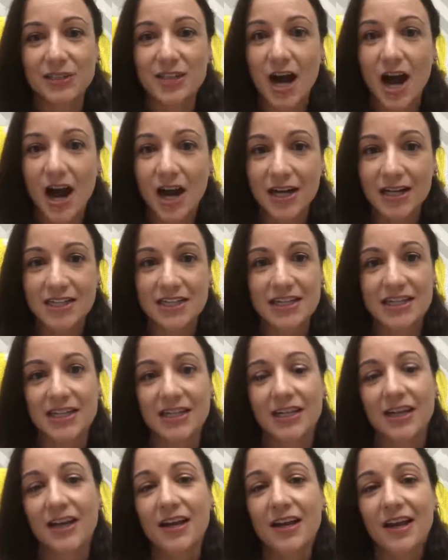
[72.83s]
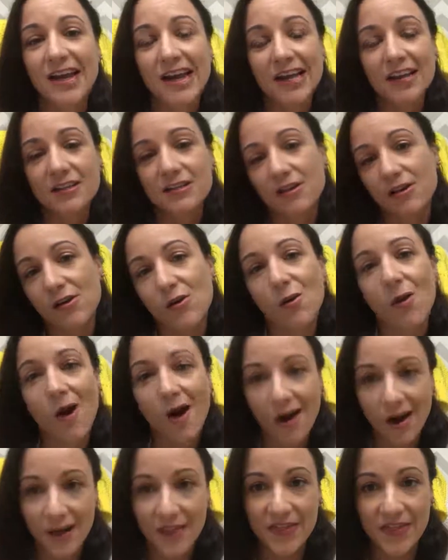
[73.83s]
toxin. So
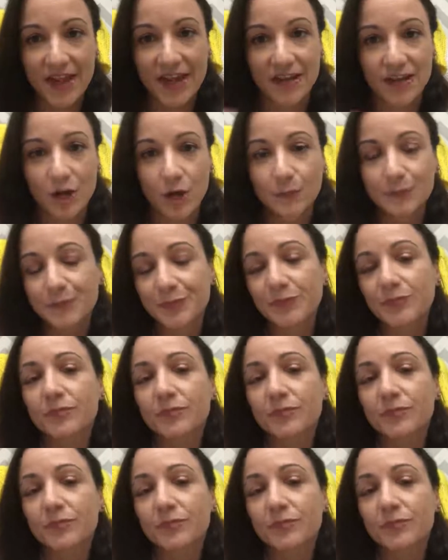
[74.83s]
on that note,